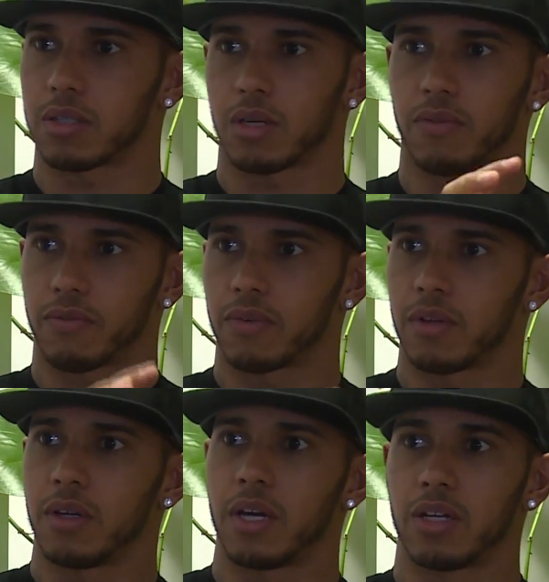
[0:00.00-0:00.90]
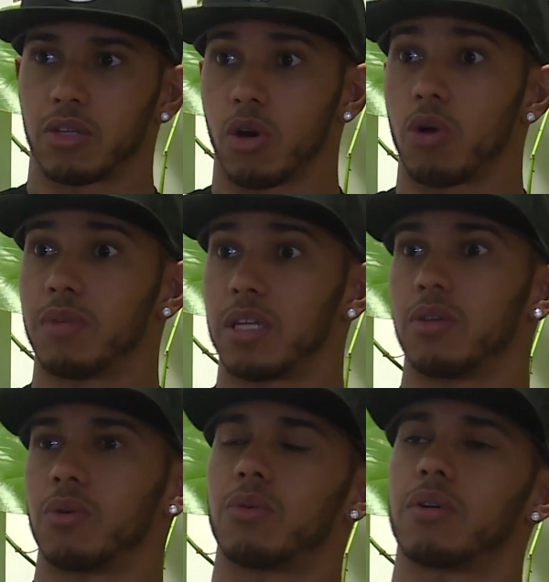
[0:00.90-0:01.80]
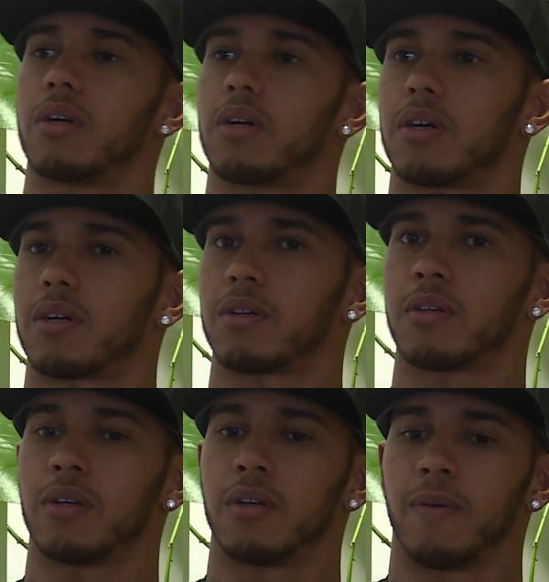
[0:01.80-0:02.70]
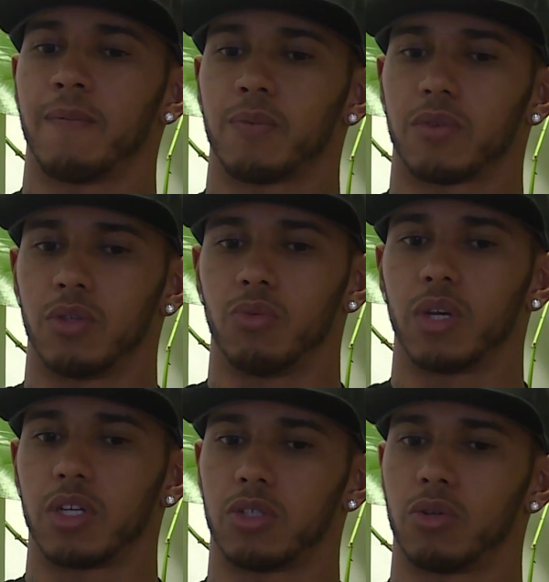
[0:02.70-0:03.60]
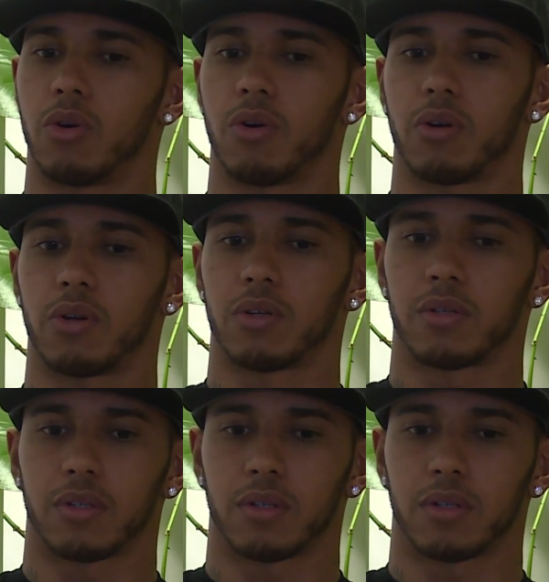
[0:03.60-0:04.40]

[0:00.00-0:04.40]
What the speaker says: yourself, and you hope that you reach your